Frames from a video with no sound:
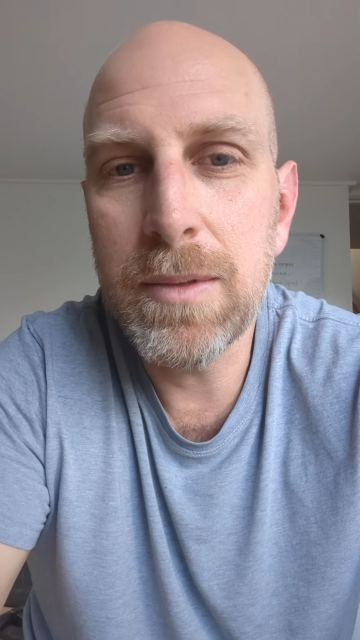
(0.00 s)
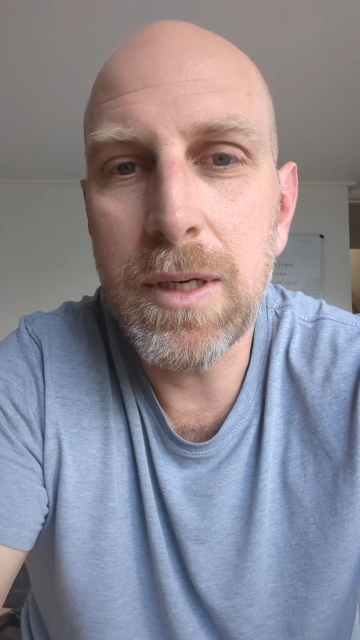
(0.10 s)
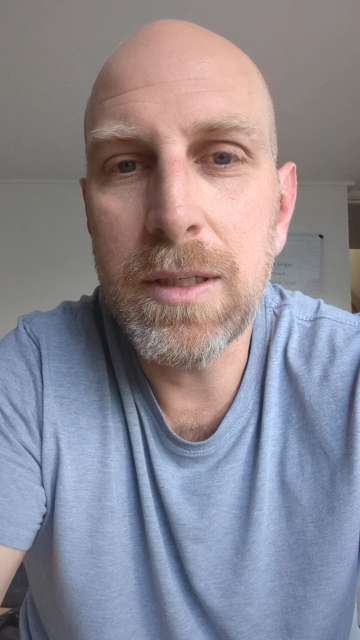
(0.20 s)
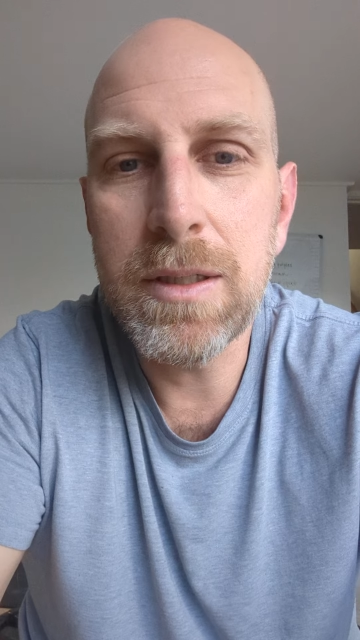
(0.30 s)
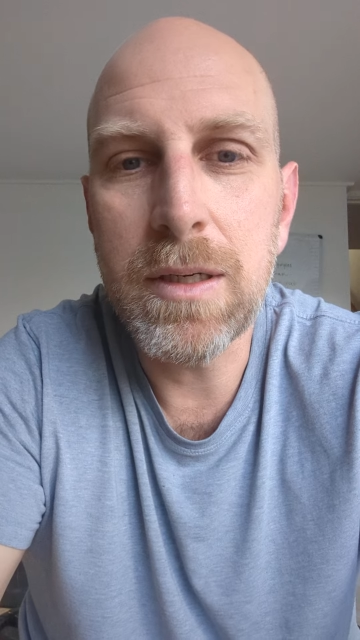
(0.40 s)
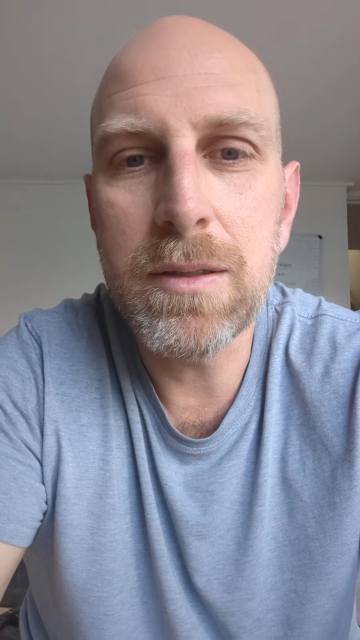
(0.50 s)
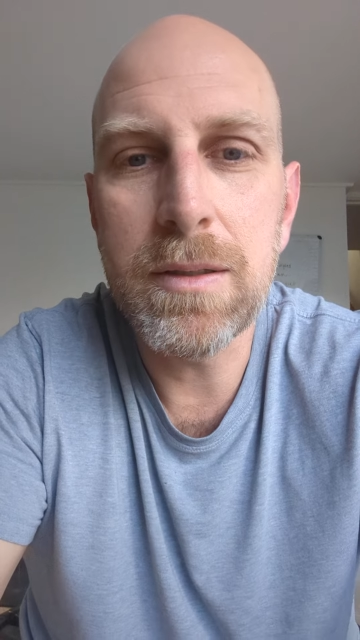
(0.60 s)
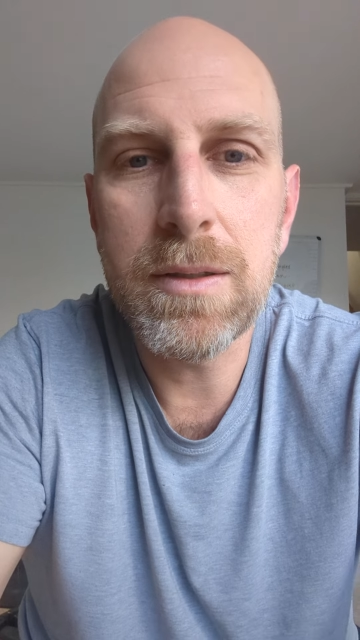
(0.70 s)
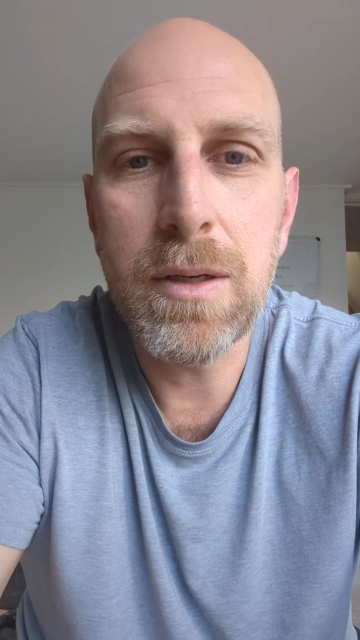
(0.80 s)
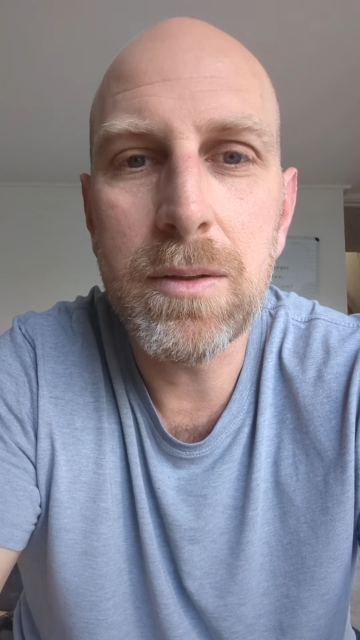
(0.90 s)
you know chunks
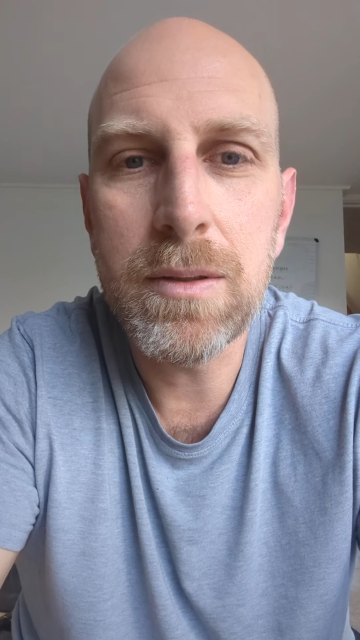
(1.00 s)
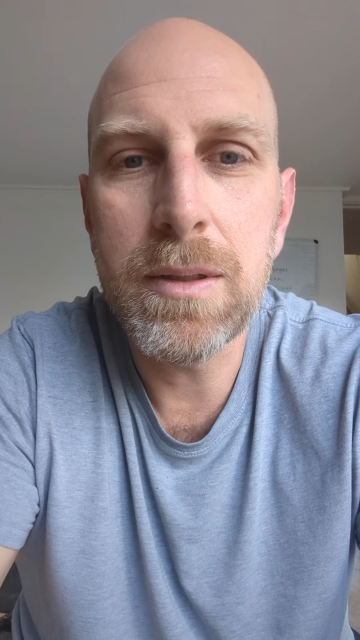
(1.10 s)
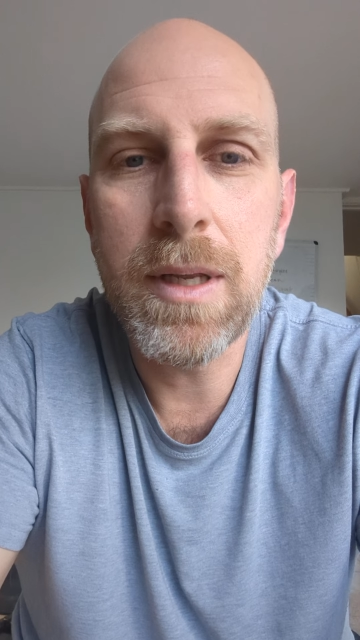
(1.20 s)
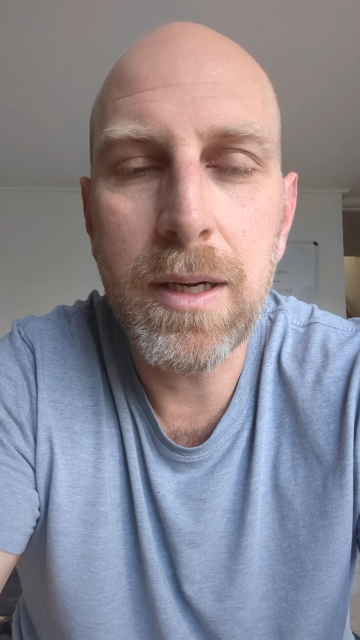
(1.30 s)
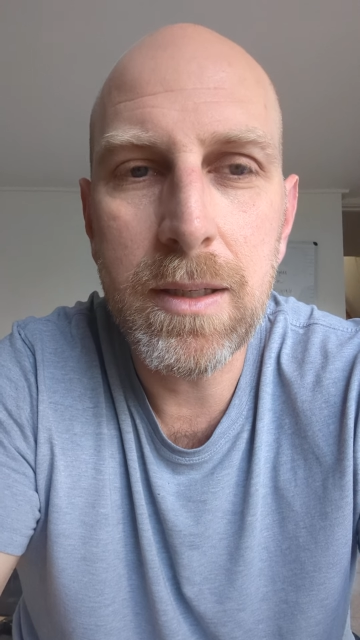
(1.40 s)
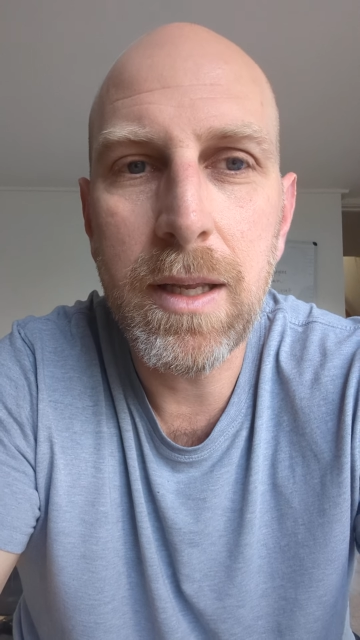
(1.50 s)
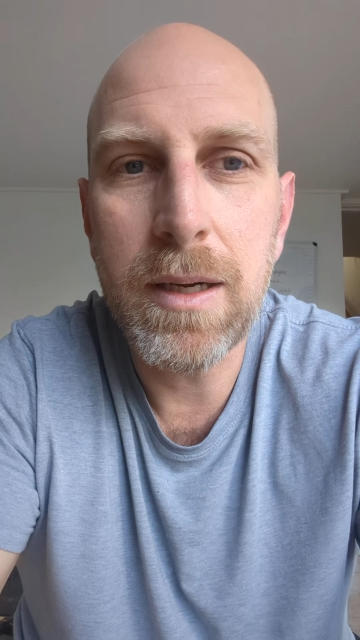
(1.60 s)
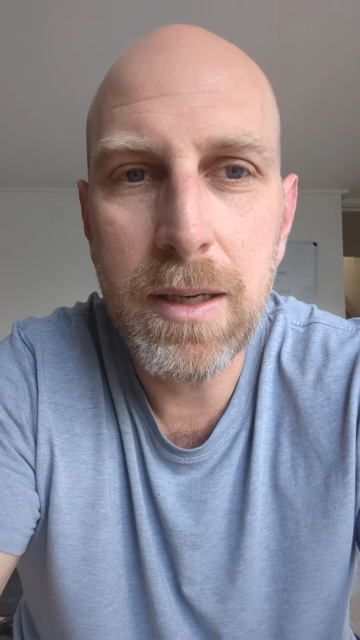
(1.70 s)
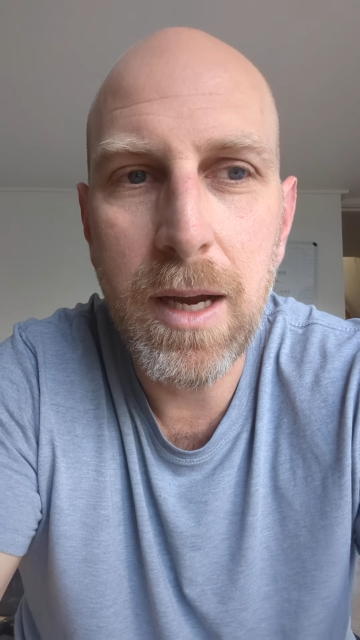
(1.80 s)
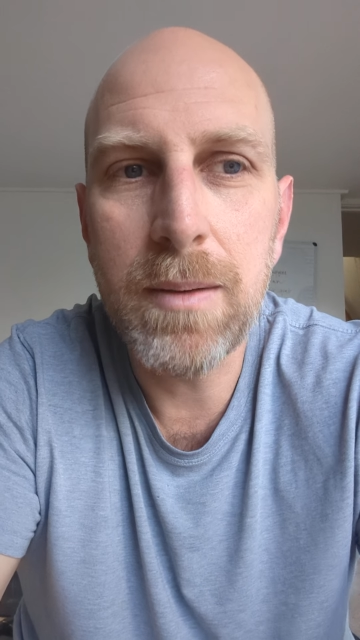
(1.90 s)
of salt and that
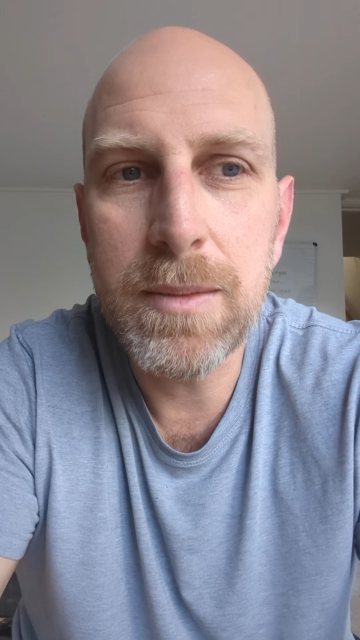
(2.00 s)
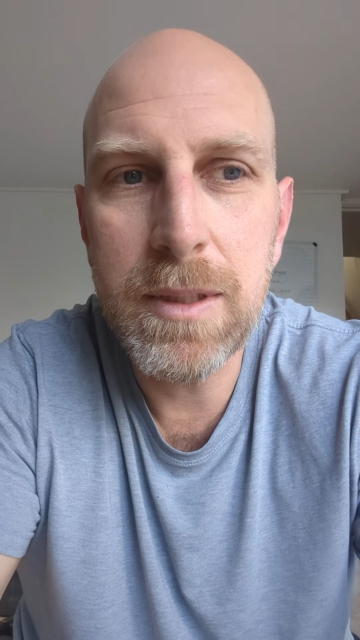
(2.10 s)
that calmed